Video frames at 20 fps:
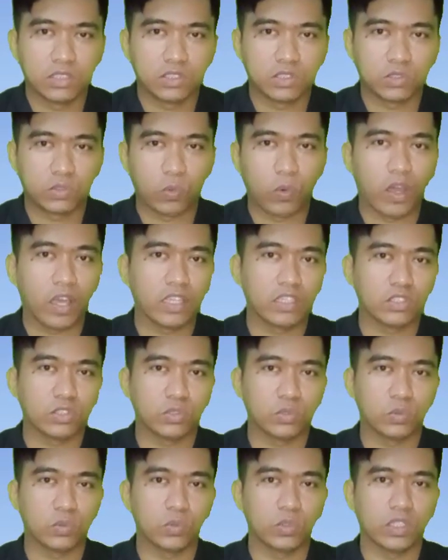try
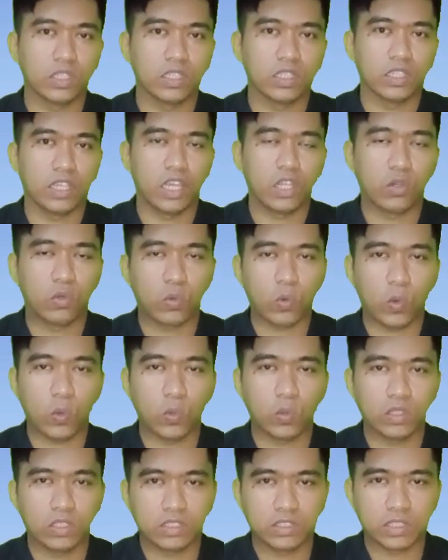to
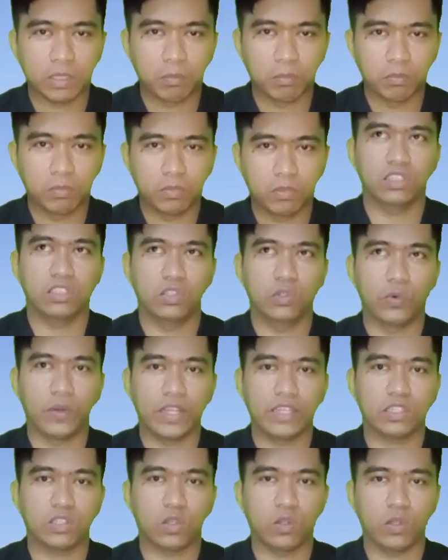enroll some
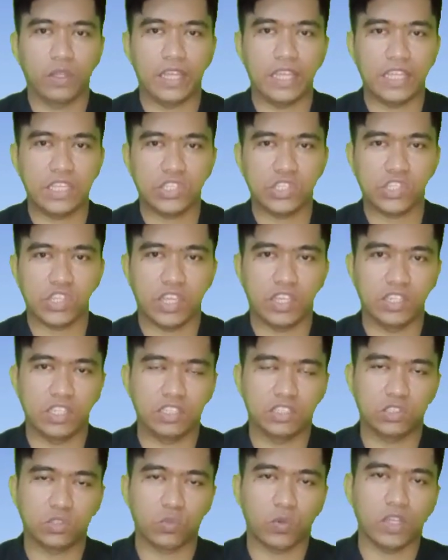great college, and
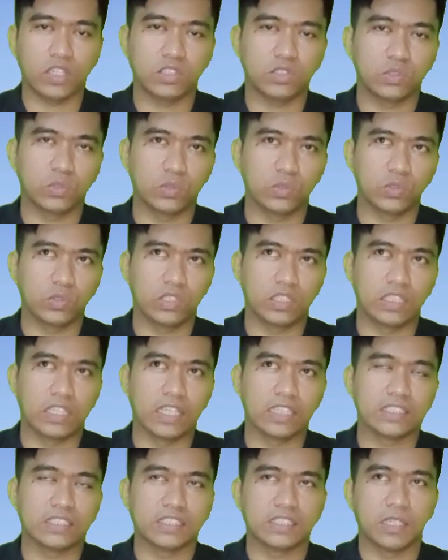they try to
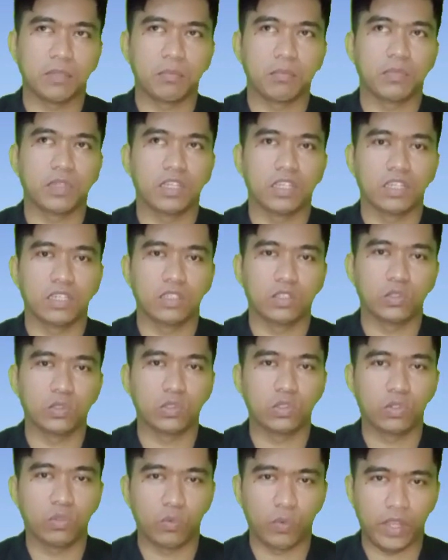get some
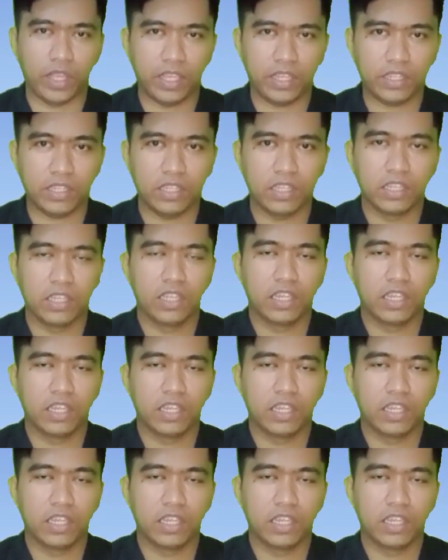good grade,